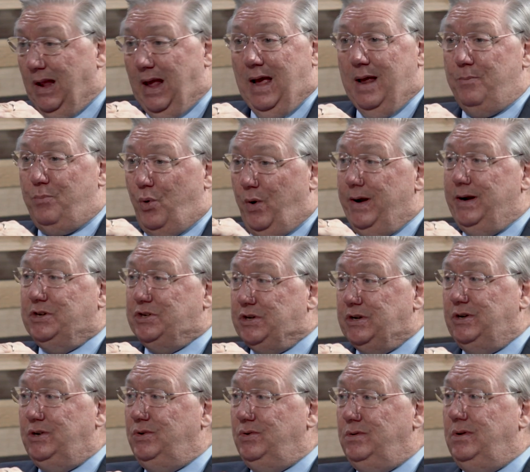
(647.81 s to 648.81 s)
and pretty
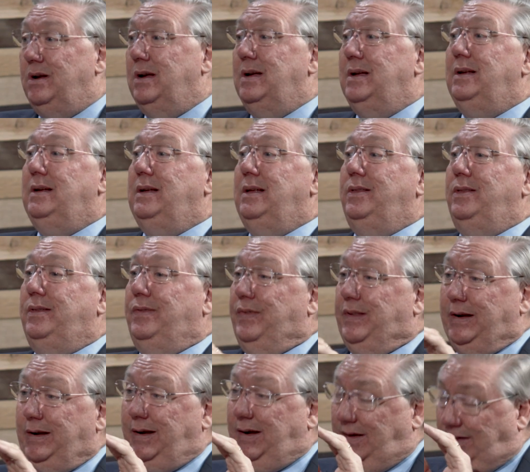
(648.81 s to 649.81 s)
soon
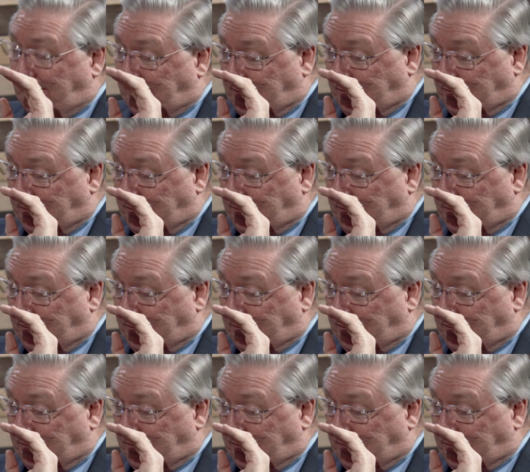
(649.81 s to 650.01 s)
the